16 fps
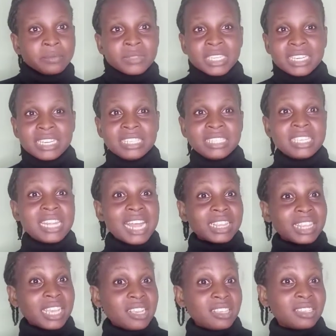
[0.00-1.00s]
Is it that
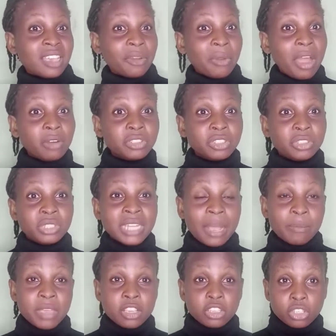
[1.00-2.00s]
things around you that
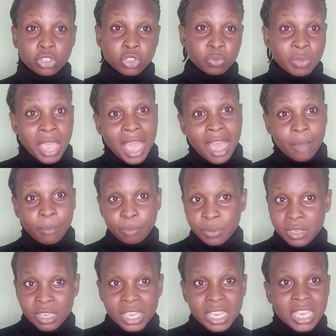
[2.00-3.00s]
makes you to be
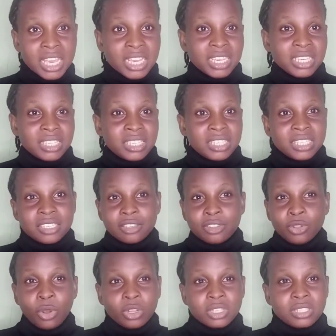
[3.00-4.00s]
happy is
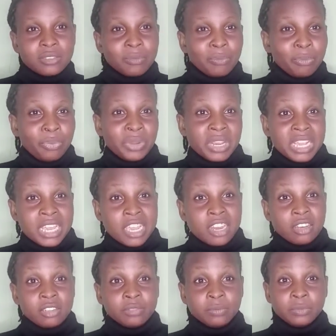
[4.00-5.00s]
not
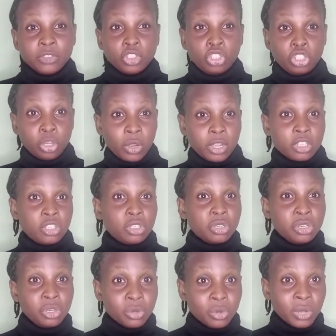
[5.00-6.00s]
bringing joy to
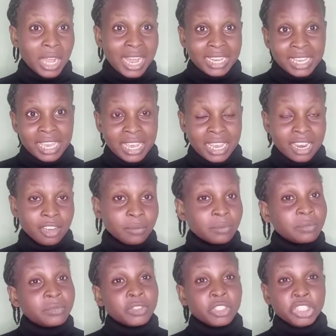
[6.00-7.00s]
you again?
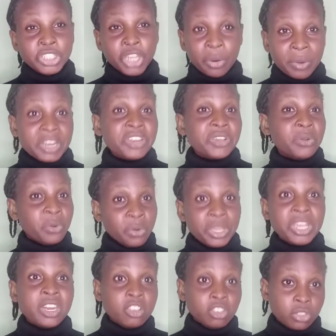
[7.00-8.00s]
You're already
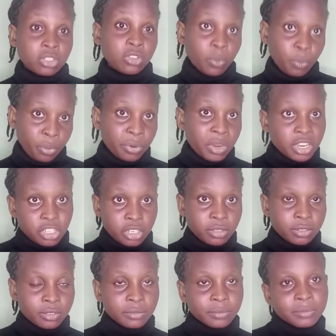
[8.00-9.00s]
going into
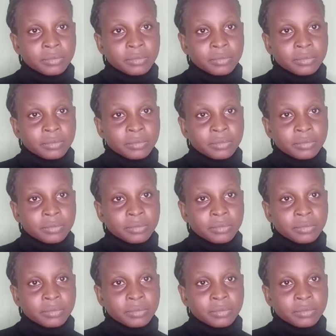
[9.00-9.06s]
depression.